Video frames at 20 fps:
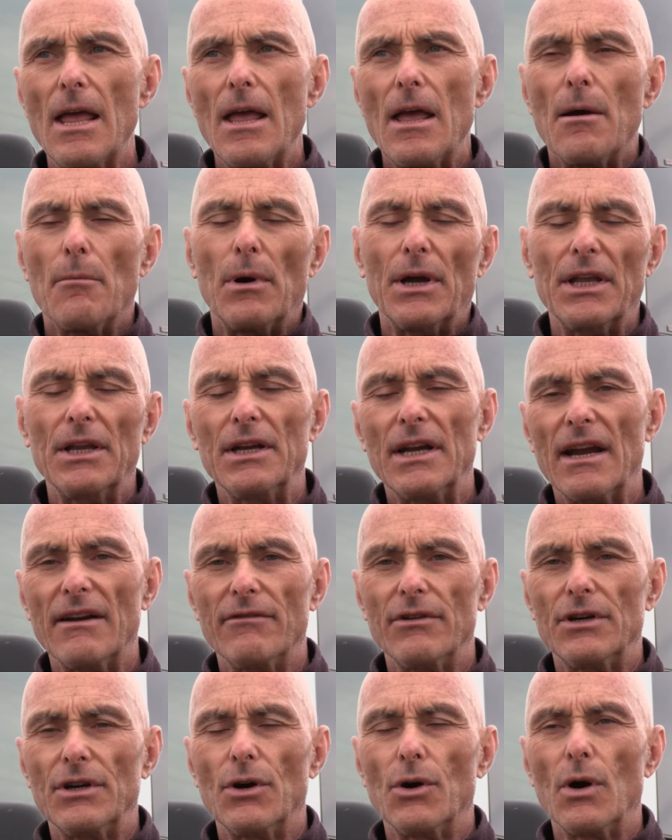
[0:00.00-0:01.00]
But you
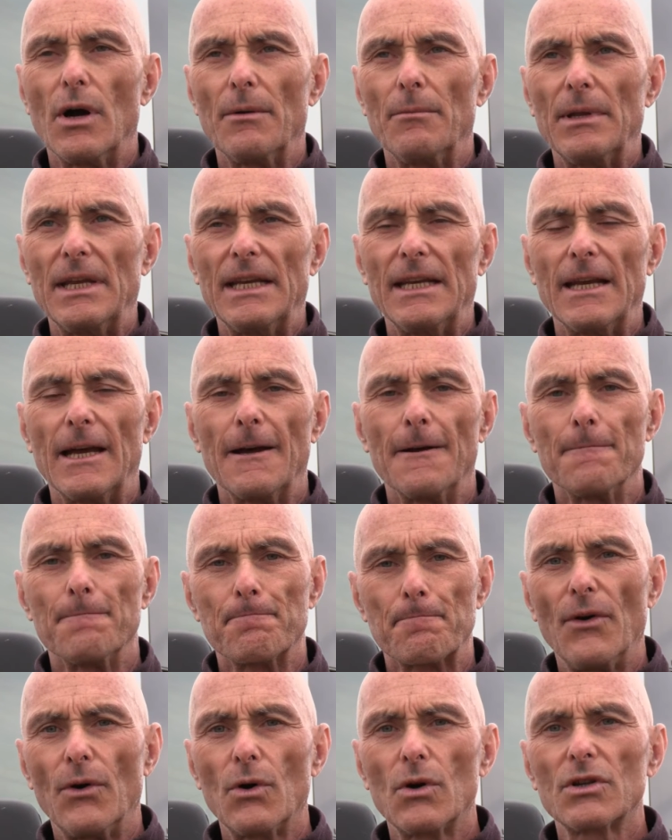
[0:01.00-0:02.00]
never know. I mean,
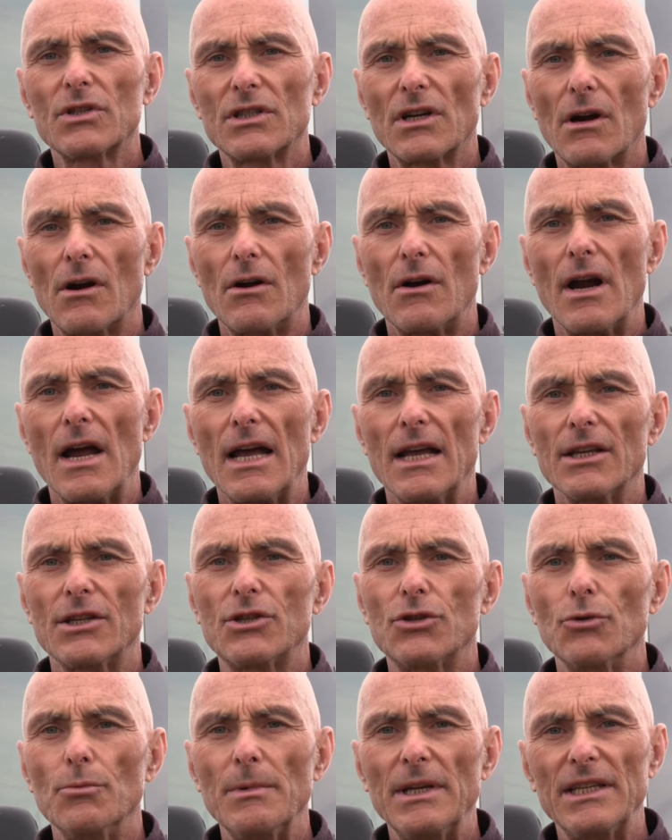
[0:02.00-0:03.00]
those are
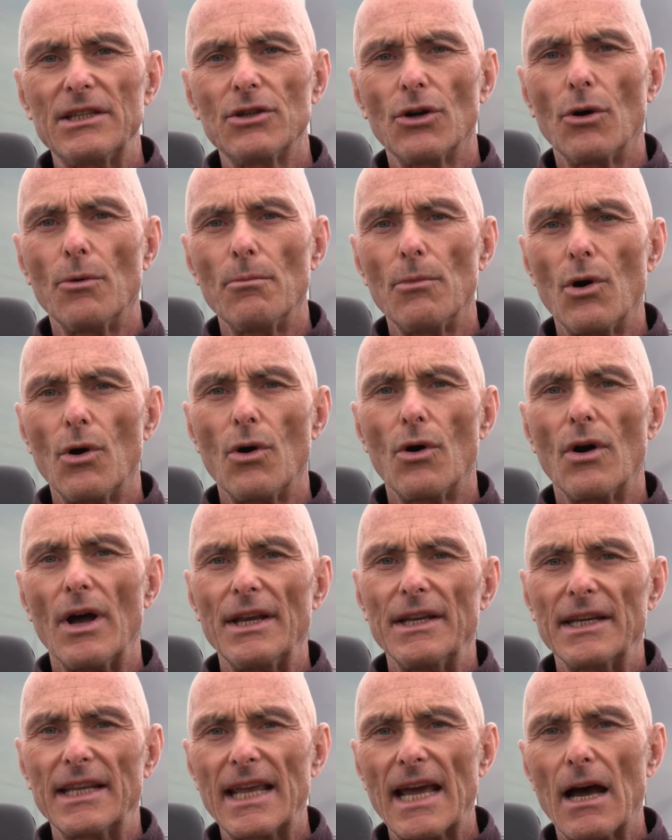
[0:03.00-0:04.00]
Sumitomo
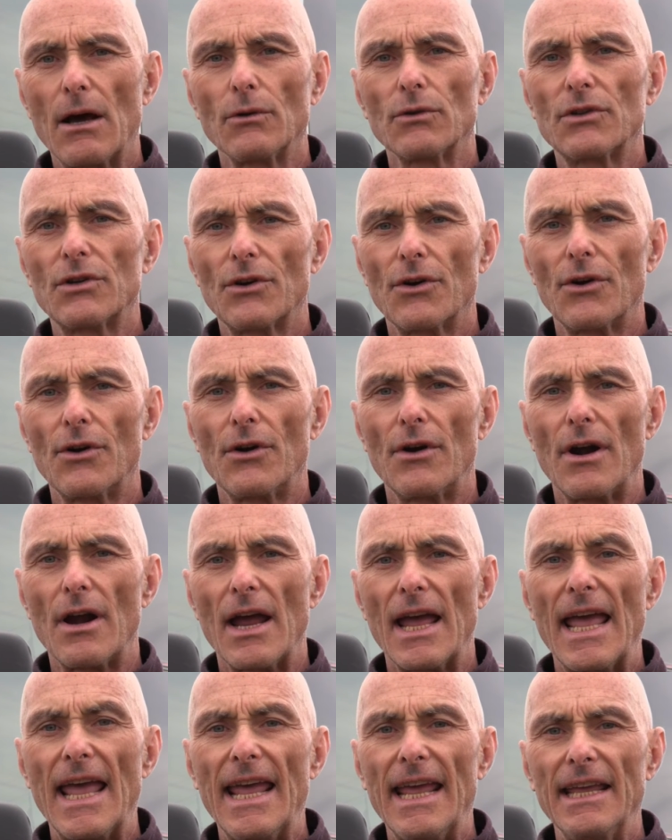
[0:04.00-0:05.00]
Encounter
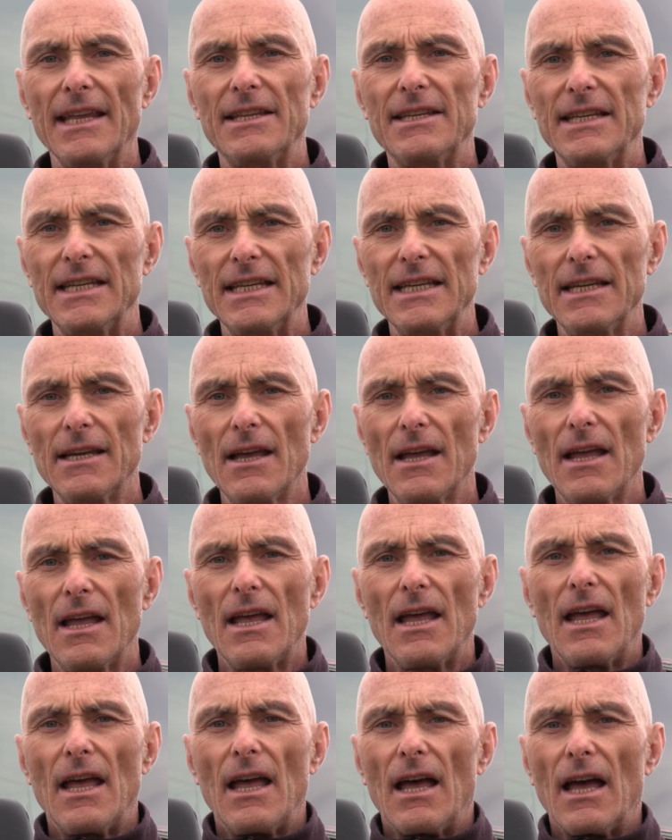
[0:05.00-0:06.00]
AT.
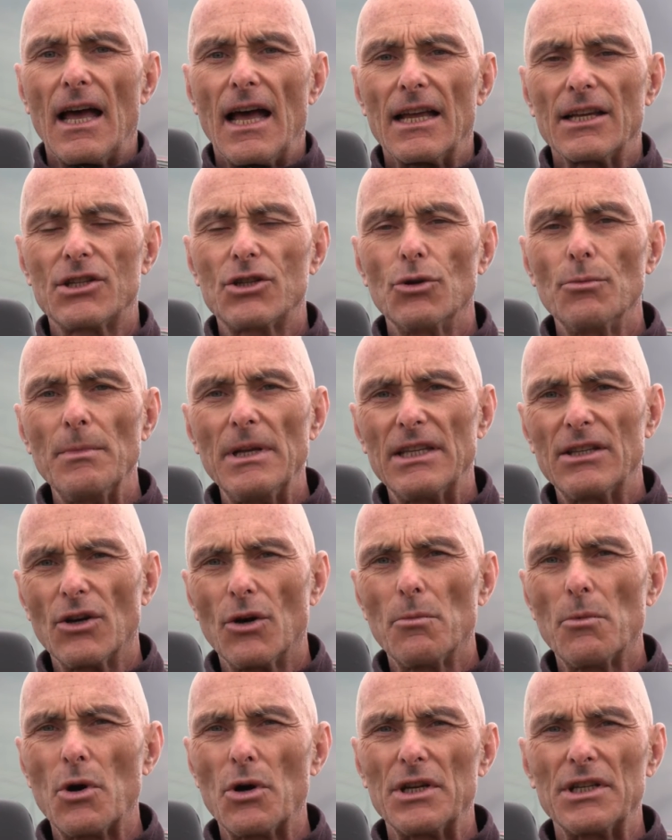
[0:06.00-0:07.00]

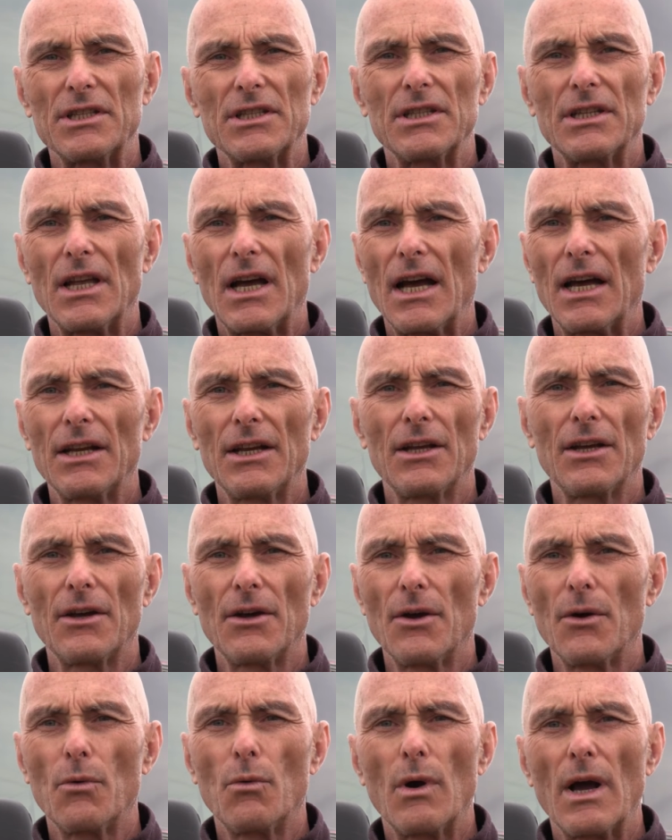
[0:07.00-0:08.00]
Sumitomo is not
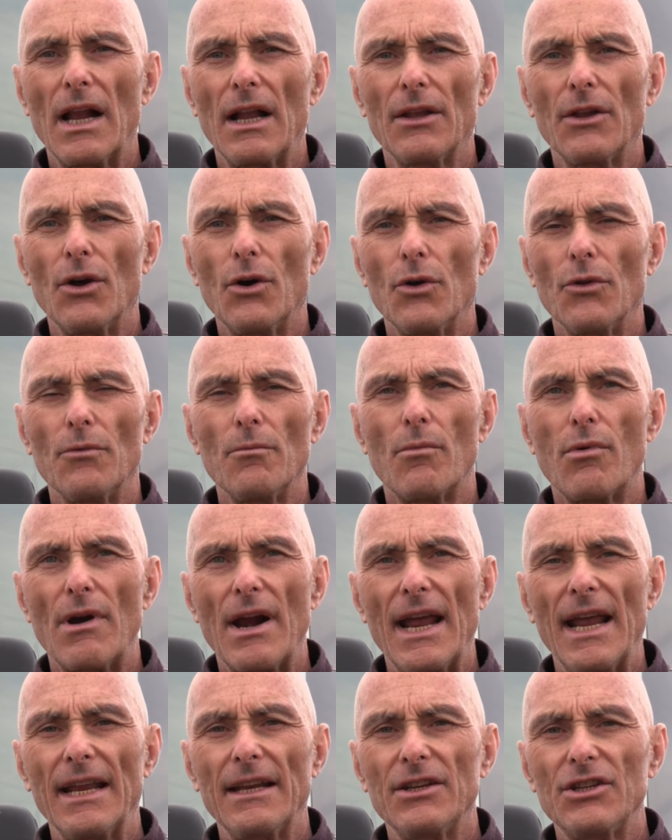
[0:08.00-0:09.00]
a well-known
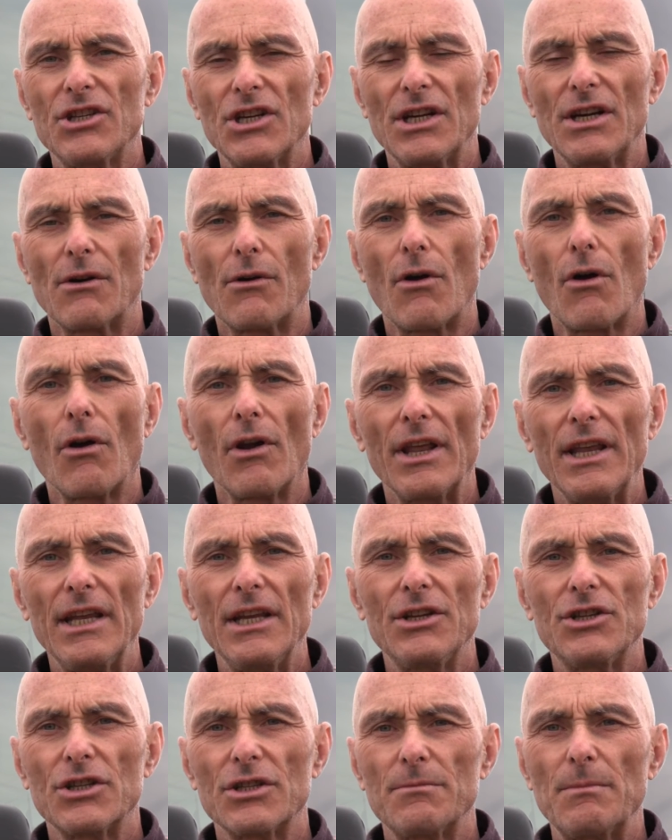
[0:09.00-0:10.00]
brand
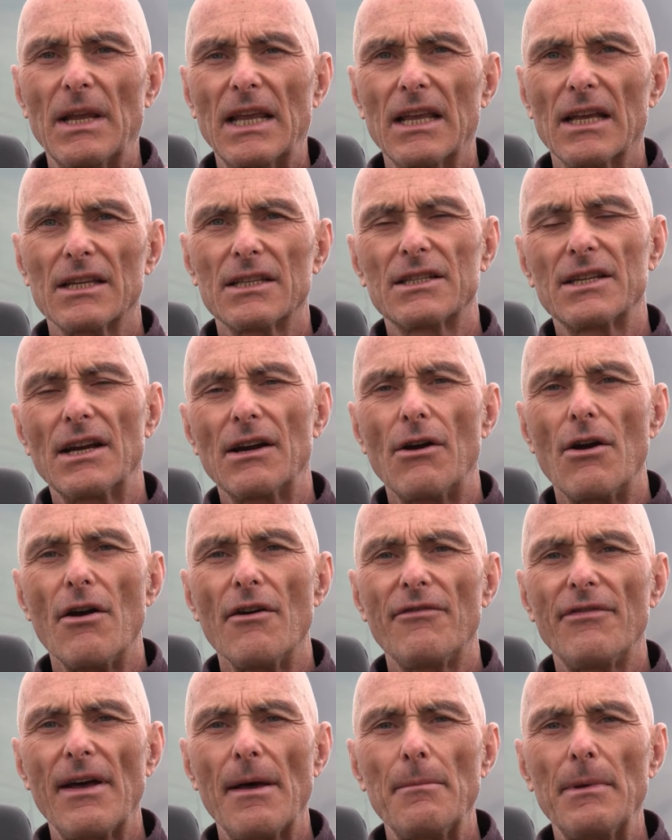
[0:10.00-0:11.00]
generally, just because they're a
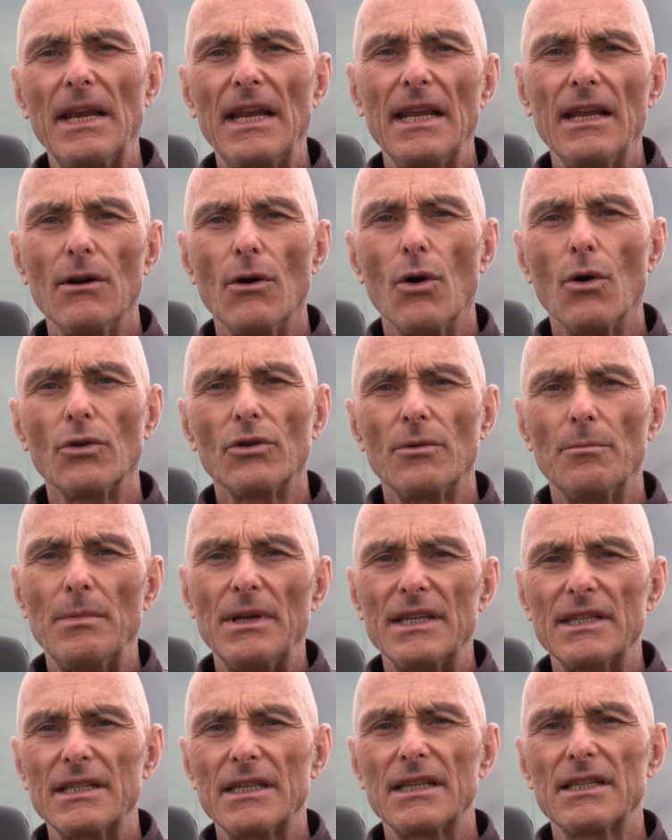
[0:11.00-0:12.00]
family-owned
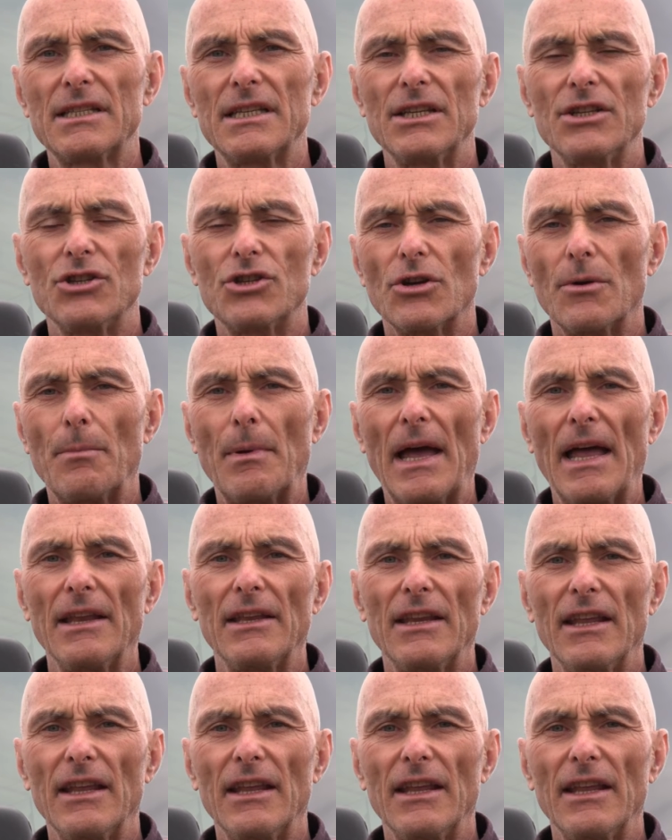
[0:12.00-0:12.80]
business in Japan.